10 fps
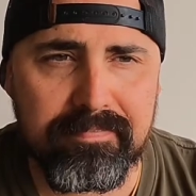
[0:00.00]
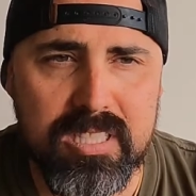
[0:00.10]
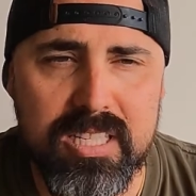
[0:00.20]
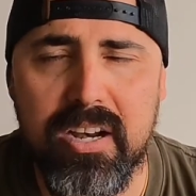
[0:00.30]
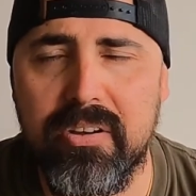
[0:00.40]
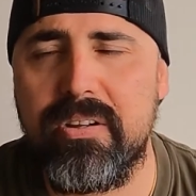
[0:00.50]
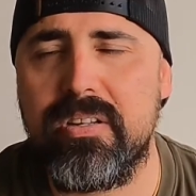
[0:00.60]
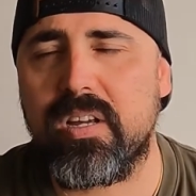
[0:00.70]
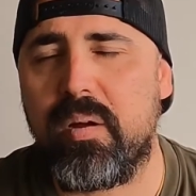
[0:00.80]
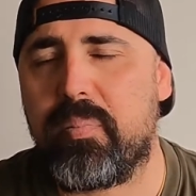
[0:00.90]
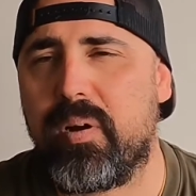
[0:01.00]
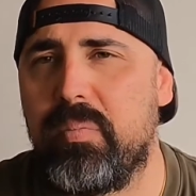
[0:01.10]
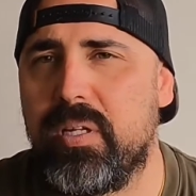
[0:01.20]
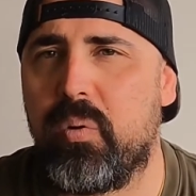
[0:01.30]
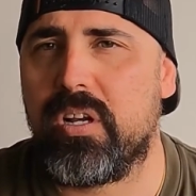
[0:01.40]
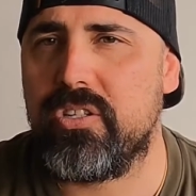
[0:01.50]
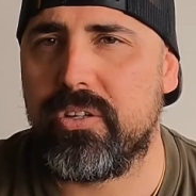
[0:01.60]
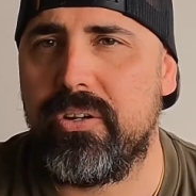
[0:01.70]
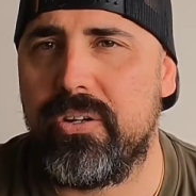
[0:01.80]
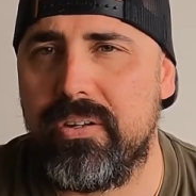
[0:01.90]
Tattoos I probably want to
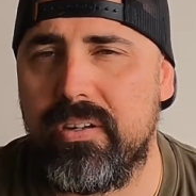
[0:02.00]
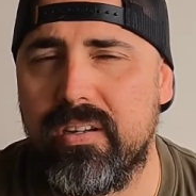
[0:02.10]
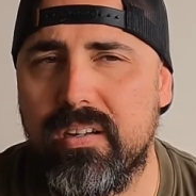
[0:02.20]
do